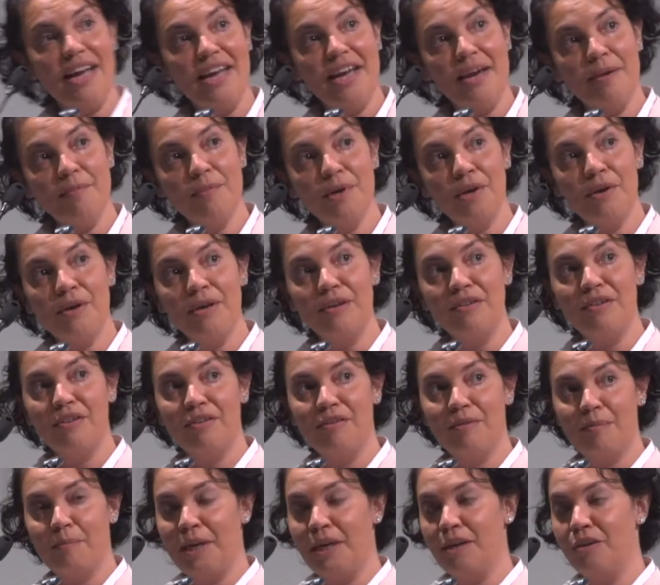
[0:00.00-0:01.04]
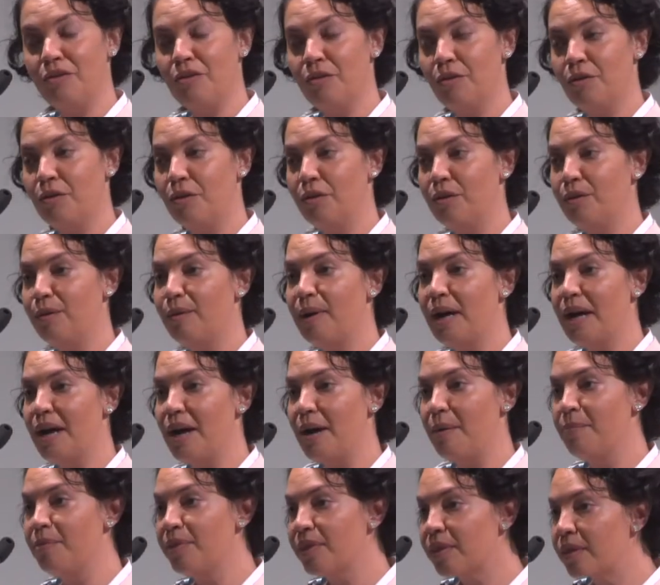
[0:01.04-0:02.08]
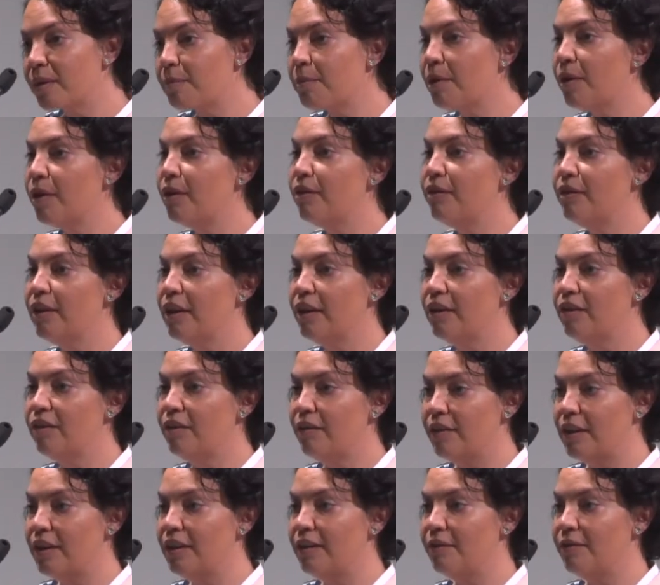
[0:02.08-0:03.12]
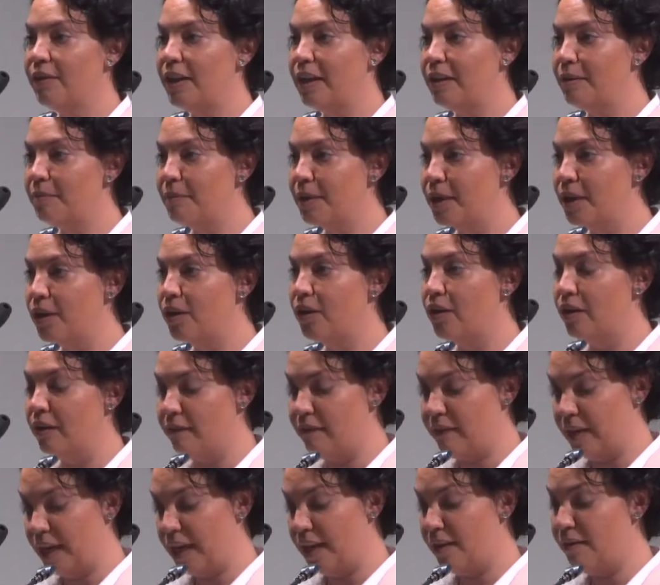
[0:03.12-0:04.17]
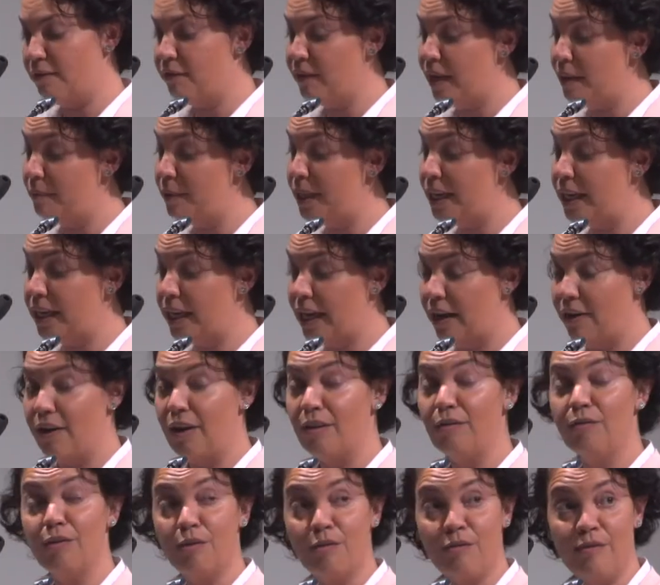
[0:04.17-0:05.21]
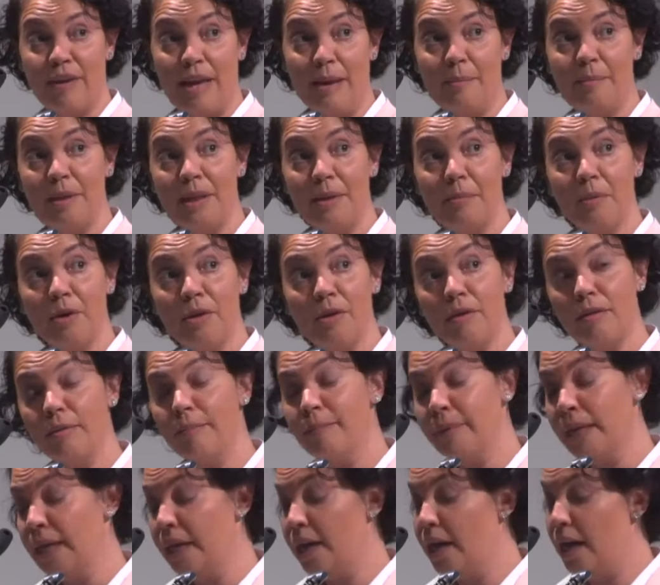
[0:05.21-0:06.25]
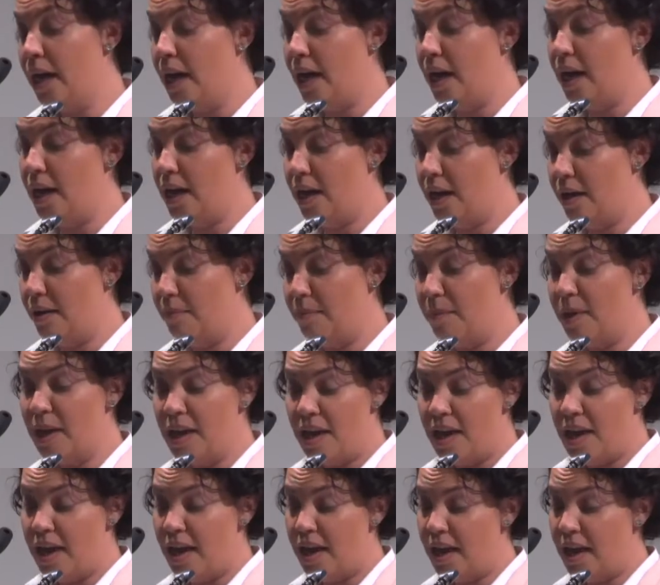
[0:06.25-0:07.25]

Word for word: am going to speak to um, the process of the development of a family caring for family model um,